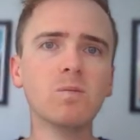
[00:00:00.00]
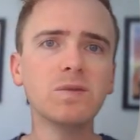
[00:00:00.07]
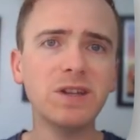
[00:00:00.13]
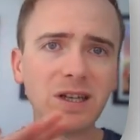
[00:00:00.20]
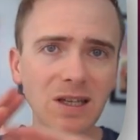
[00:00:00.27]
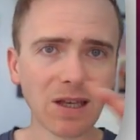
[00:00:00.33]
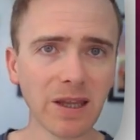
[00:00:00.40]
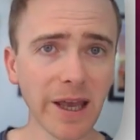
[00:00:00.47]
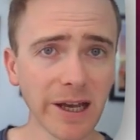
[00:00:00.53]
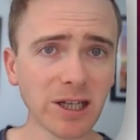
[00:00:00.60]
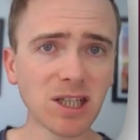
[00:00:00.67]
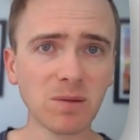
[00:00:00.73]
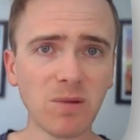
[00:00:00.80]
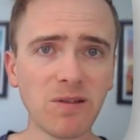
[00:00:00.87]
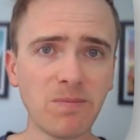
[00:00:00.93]
the
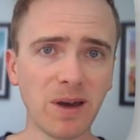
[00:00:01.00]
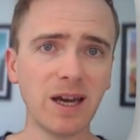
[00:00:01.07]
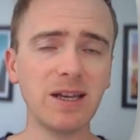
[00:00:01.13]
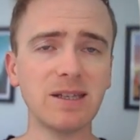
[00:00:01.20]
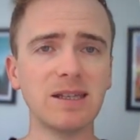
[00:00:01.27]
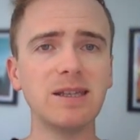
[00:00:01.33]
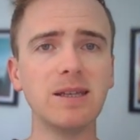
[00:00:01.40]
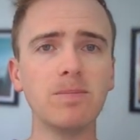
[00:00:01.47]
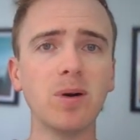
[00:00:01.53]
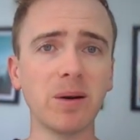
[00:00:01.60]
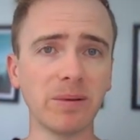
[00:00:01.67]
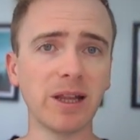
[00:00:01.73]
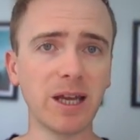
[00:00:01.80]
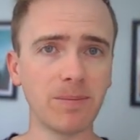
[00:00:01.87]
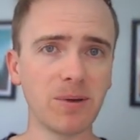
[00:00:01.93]
connection we've made in the
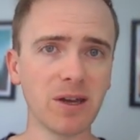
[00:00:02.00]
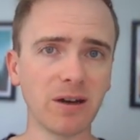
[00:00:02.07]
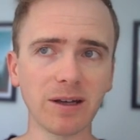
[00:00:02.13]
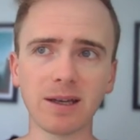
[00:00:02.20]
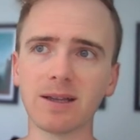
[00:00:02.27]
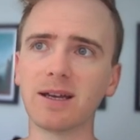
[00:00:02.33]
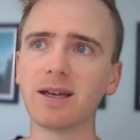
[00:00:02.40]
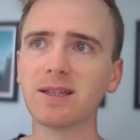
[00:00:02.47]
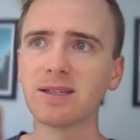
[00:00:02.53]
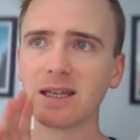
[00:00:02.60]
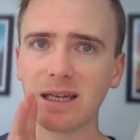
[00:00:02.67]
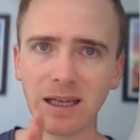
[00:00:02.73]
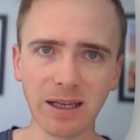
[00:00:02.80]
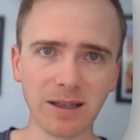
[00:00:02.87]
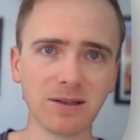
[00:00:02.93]
Bubble API
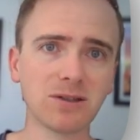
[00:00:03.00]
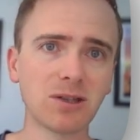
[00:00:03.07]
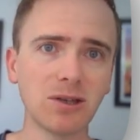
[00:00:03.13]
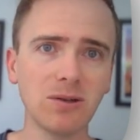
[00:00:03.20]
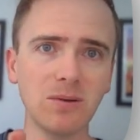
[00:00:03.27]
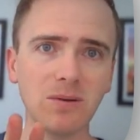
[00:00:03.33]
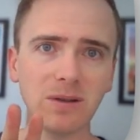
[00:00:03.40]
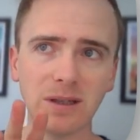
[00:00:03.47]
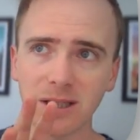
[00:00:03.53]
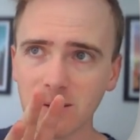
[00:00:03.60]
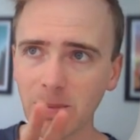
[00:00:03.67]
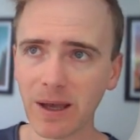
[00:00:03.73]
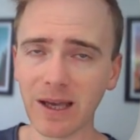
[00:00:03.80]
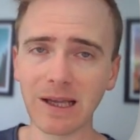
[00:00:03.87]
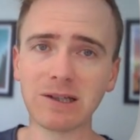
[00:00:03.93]
connector into this
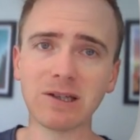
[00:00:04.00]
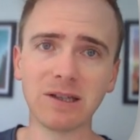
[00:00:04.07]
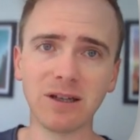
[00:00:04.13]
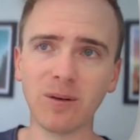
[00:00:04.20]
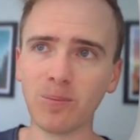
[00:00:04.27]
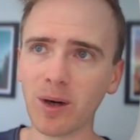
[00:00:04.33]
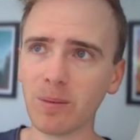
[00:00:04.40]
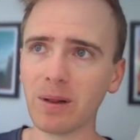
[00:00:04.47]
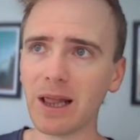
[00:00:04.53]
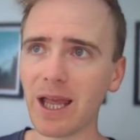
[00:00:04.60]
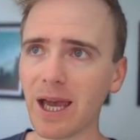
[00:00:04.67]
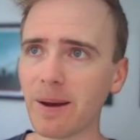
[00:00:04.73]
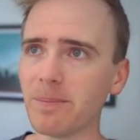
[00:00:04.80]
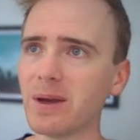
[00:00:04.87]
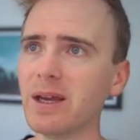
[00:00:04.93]
page in our Bubble
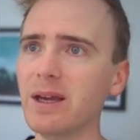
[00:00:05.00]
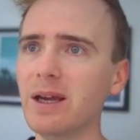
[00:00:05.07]
app.